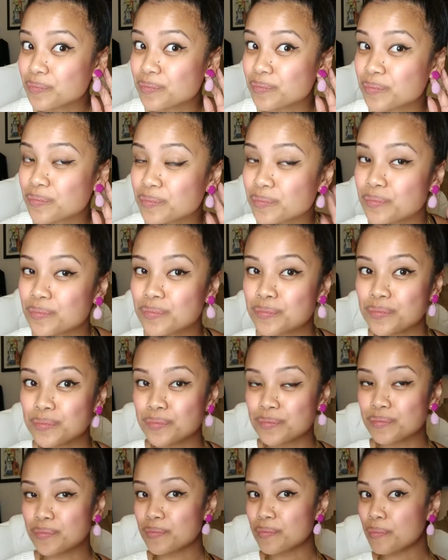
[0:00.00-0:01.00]

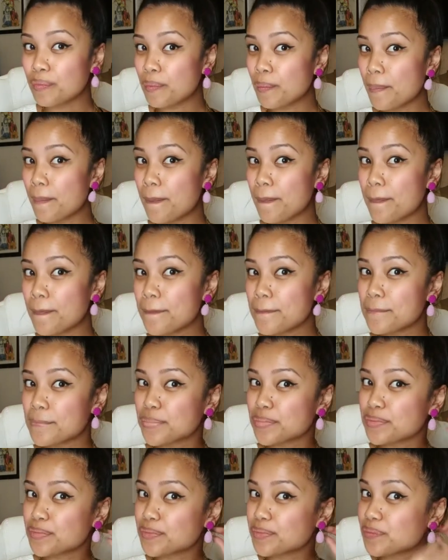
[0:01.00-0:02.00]

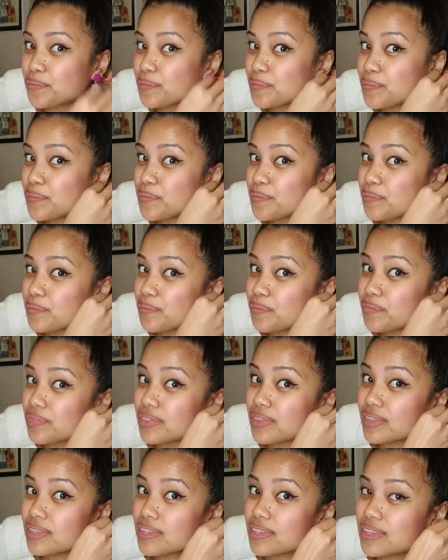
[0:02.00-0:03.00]

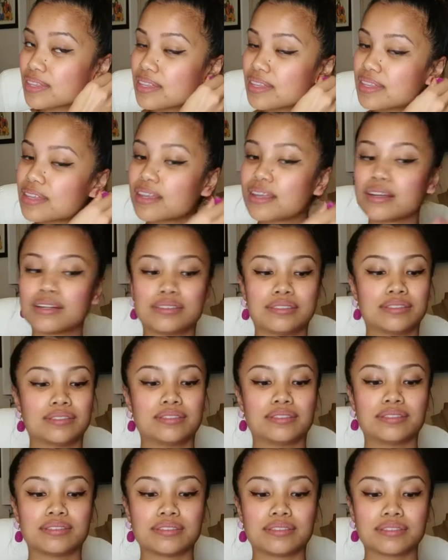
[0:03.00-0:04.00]

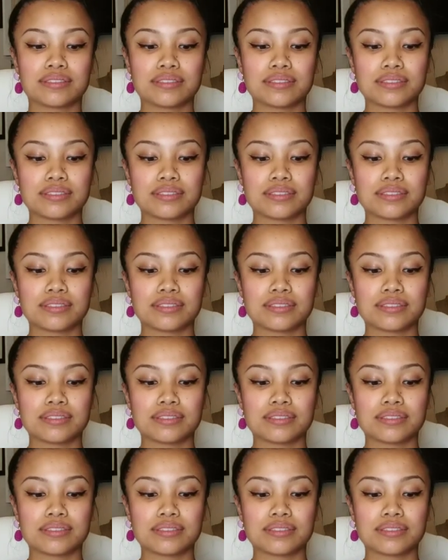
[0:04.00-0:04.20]
(no one is talking)